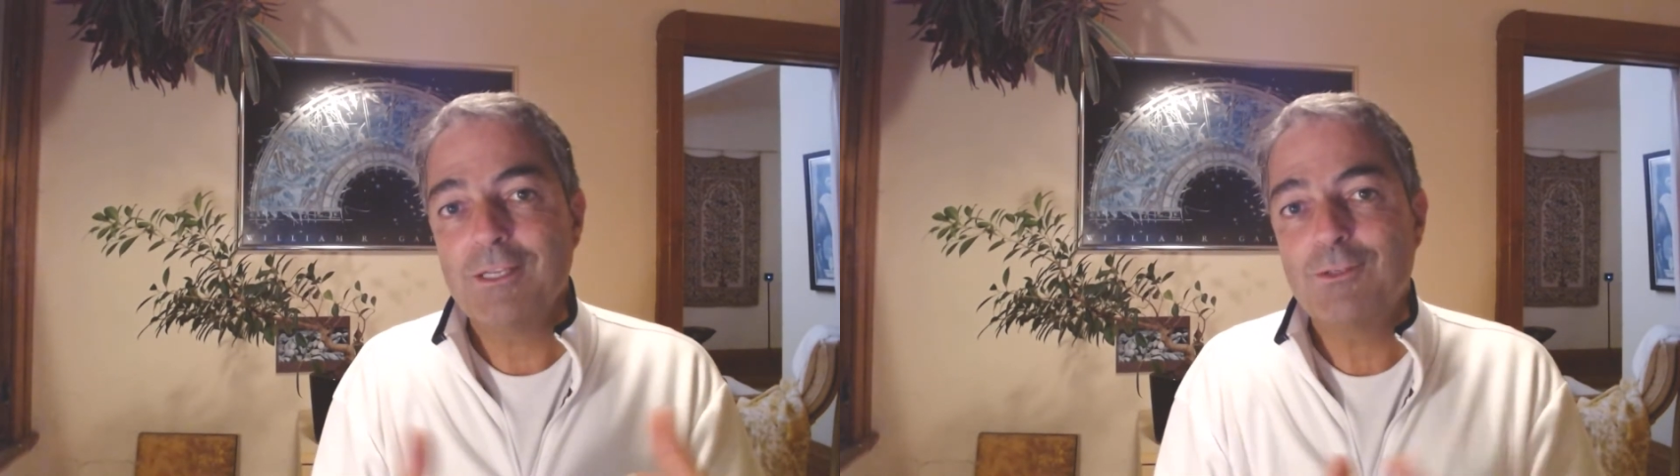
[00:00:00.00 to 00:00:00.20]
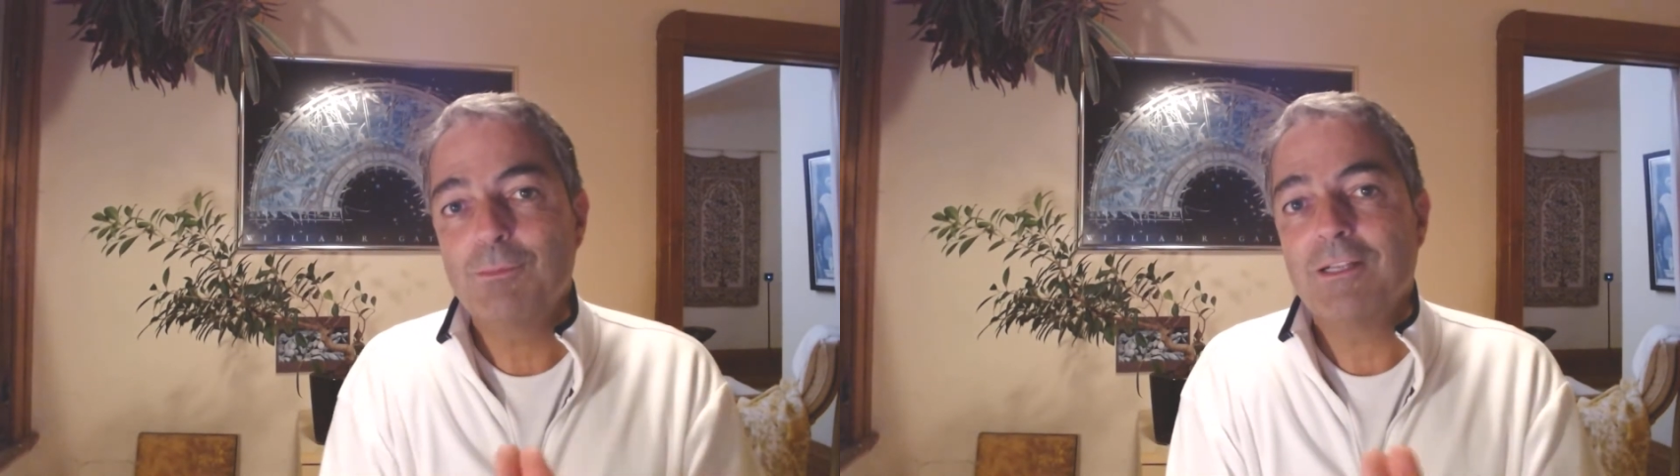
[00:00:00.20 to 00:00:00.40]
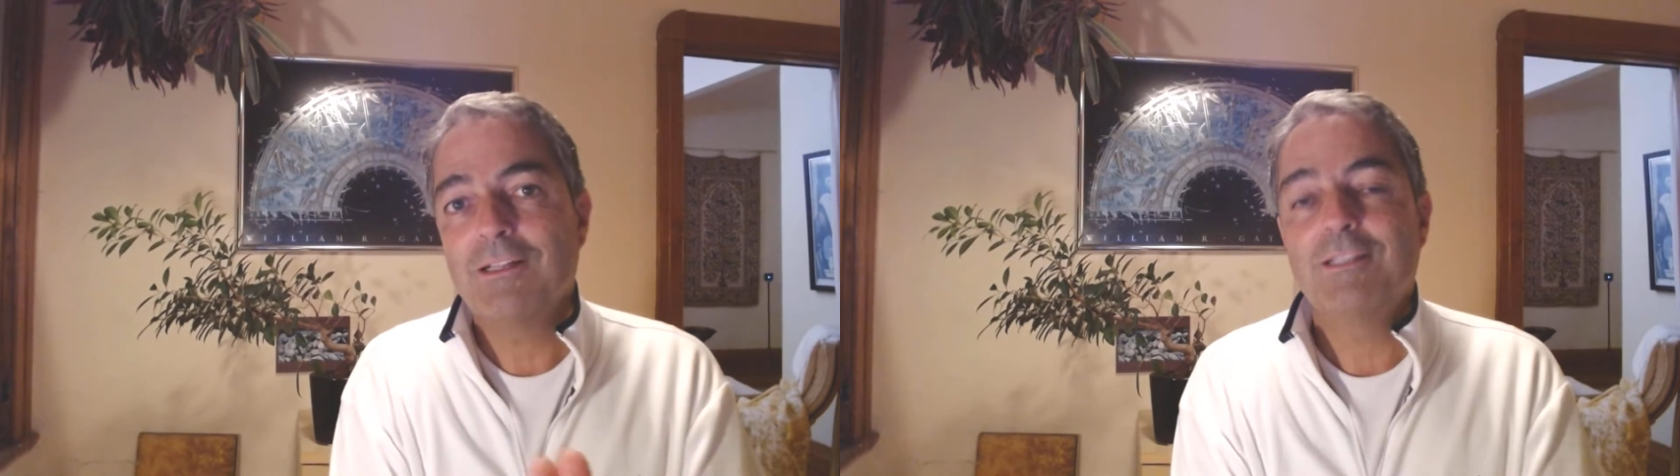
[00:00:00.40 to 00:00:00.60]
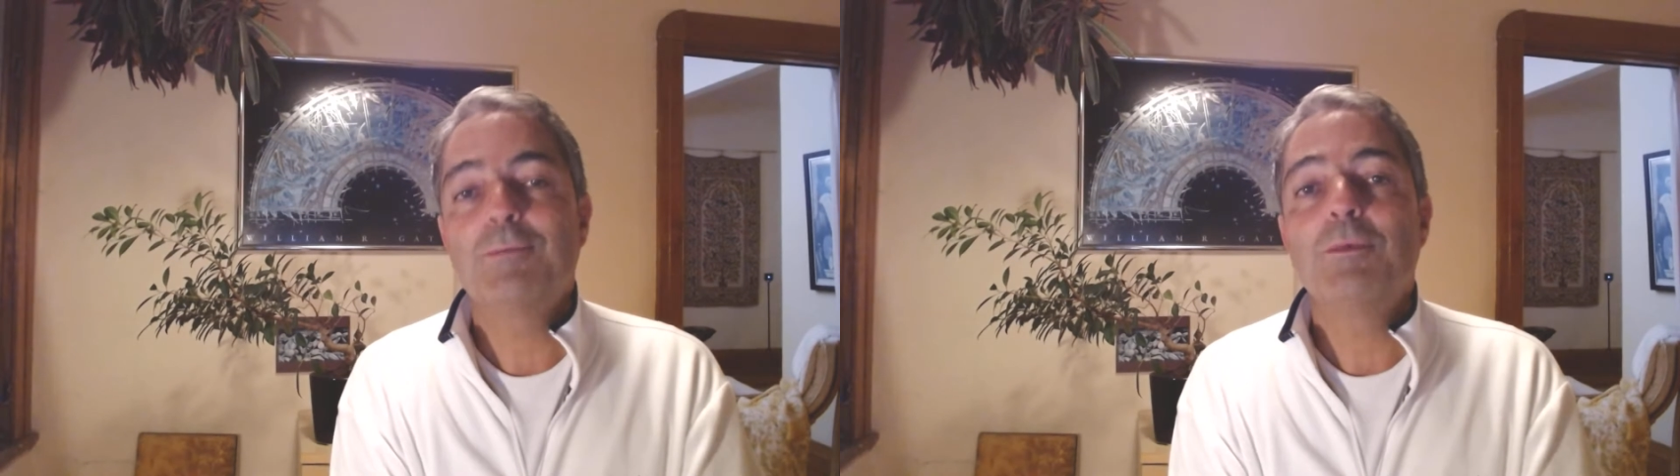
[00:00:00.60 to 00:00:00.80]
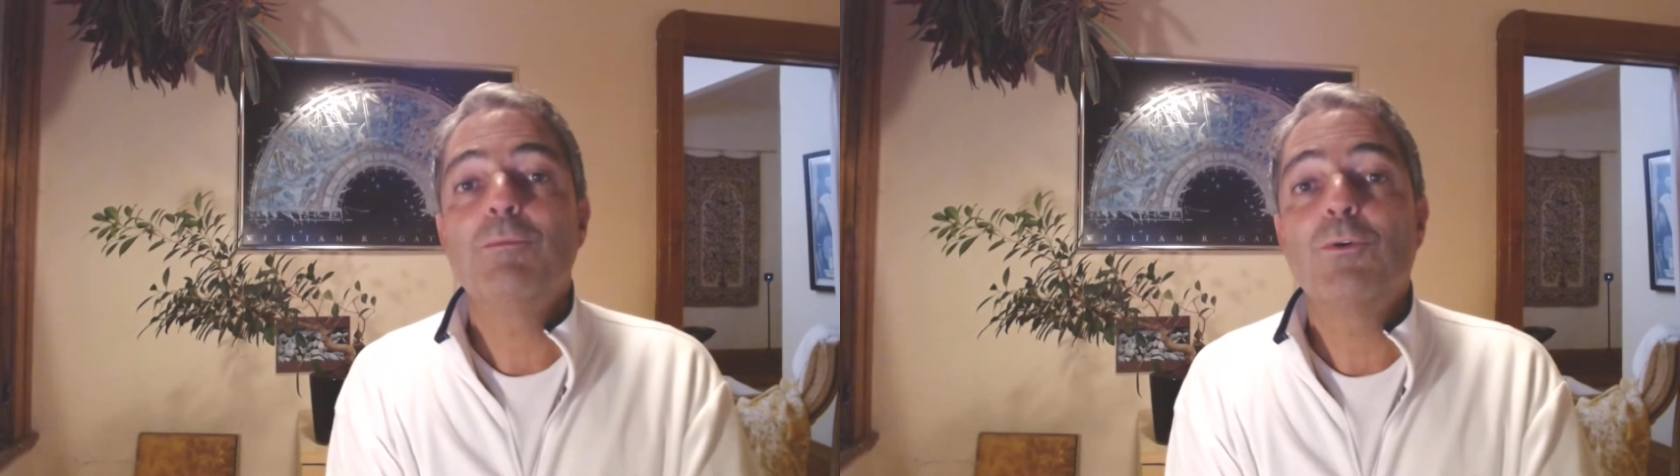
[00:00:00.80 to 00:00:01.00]
to be a little
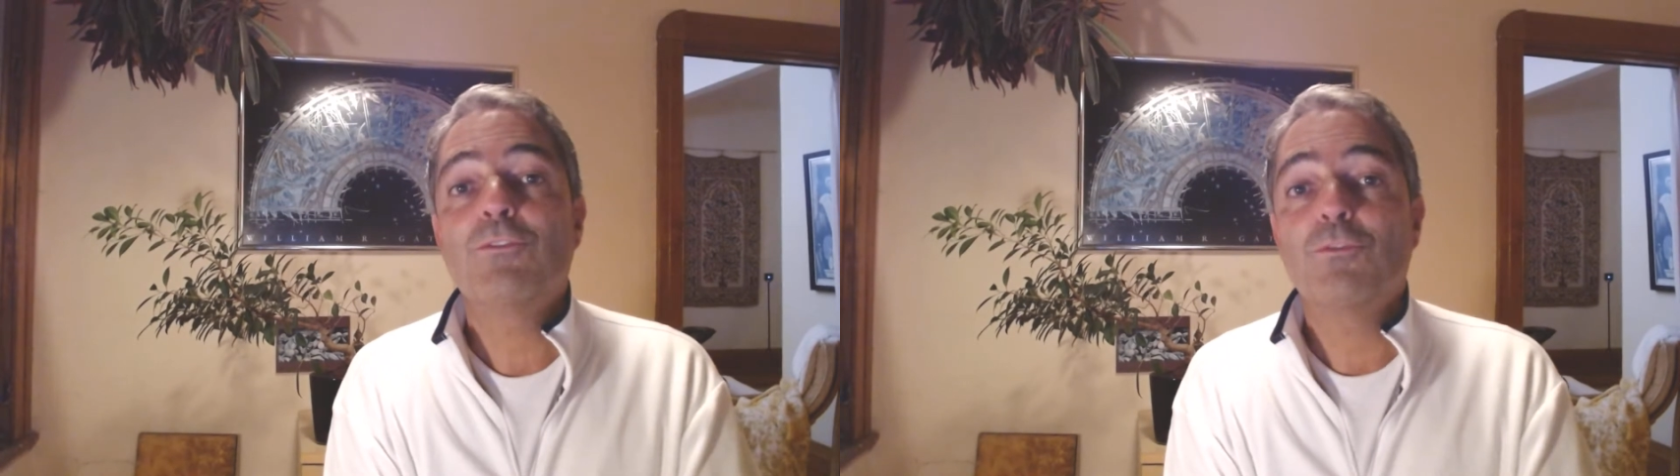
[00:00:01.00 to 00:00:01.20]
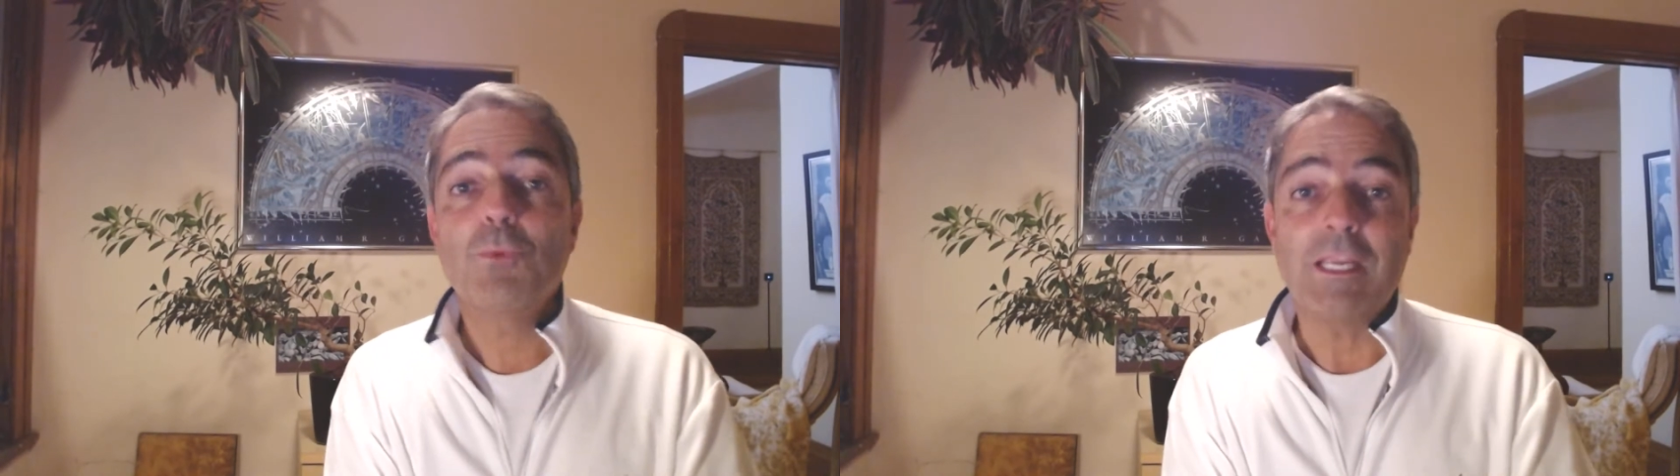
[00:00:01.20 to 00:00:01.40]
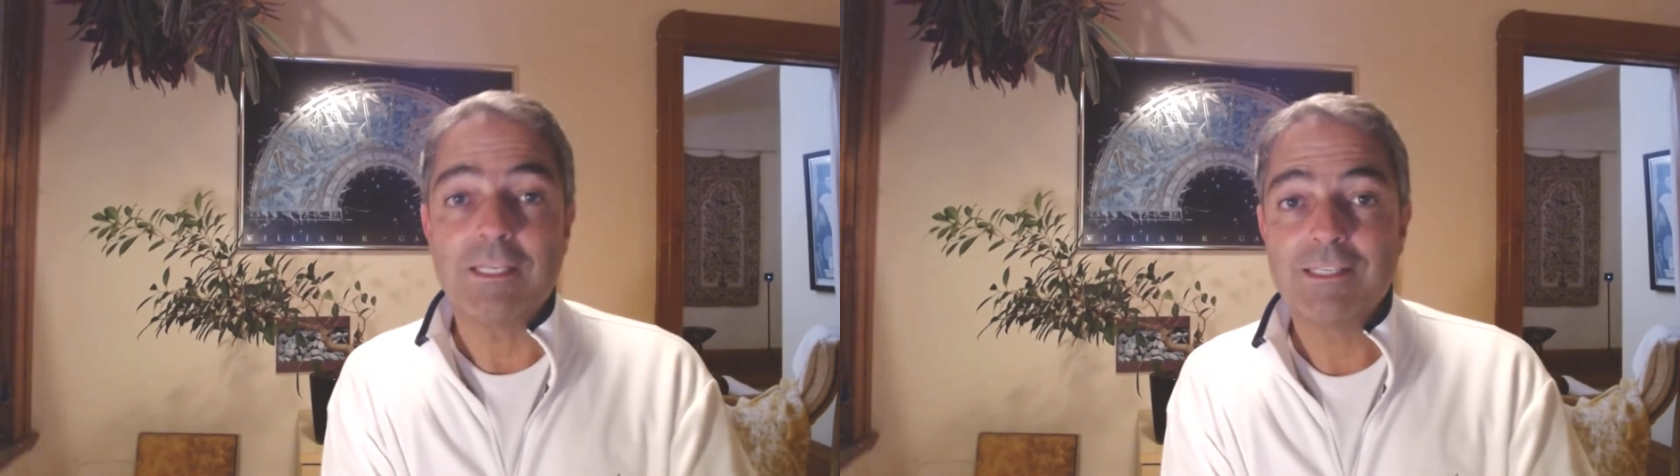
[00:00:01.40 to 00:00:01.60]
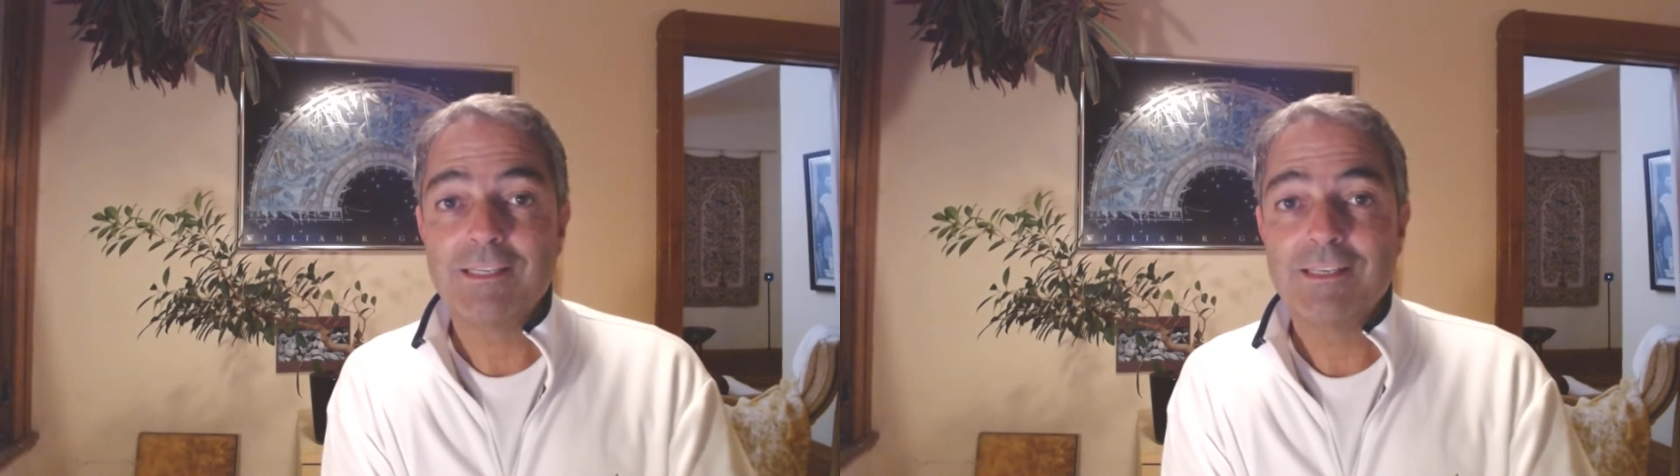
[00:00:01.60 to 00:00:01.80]
bit more sweet?